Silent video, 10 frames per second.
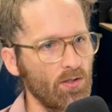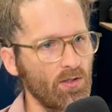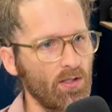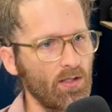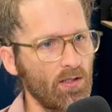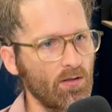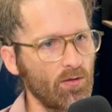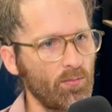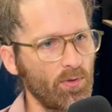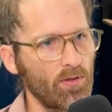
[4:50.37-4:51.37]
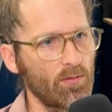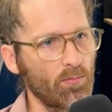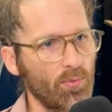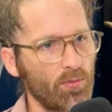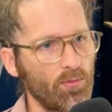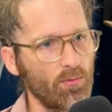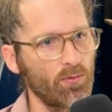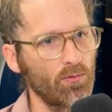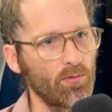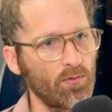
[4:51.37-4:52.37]
ed could be
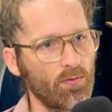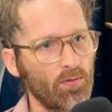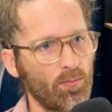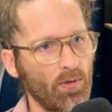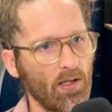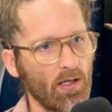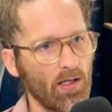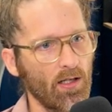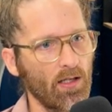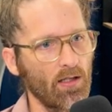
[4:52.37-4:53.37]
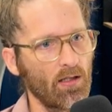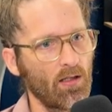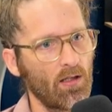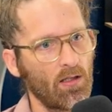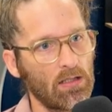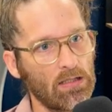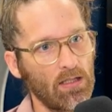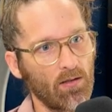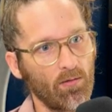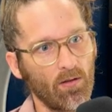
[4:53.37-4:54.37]
improved by,
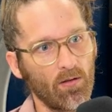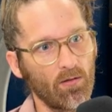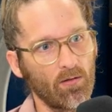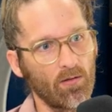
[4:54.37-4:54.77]
I don't know,